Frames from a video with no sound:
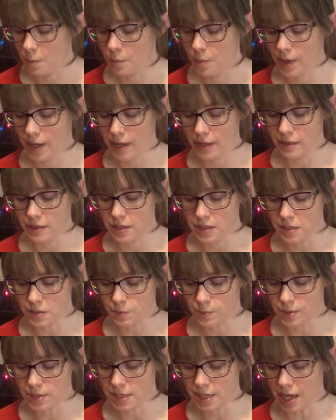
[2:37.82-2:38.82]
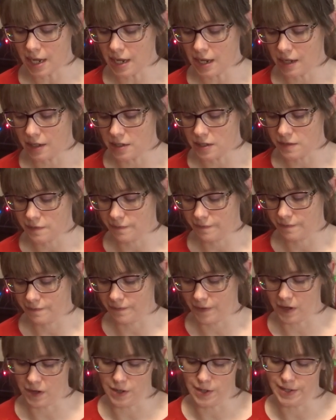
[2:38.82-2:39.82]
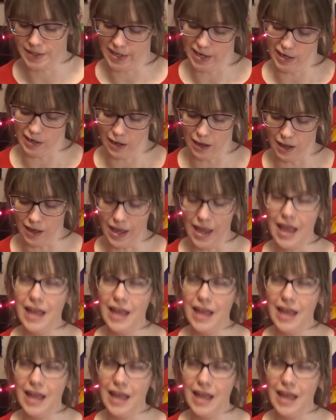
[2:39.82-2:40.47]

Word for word: but this was as far as I got.